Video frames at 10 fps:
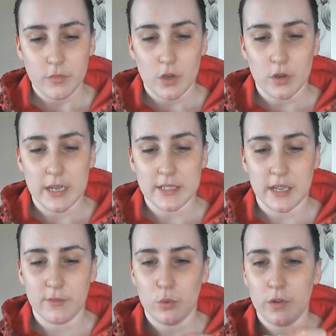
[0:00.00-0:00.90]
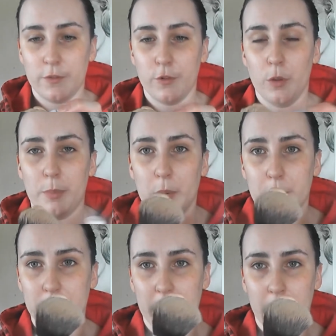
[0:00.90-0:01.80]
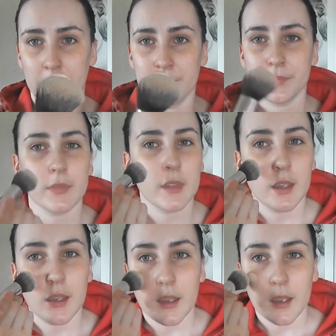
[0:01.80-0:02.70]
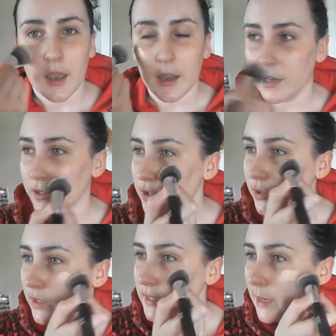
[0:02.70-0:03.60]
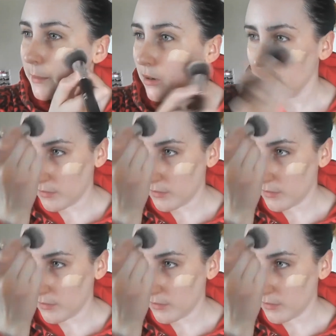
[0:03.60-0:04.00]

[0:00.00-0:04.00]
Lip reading: Okay, so I have one full pump there, and I'm just going to dab it all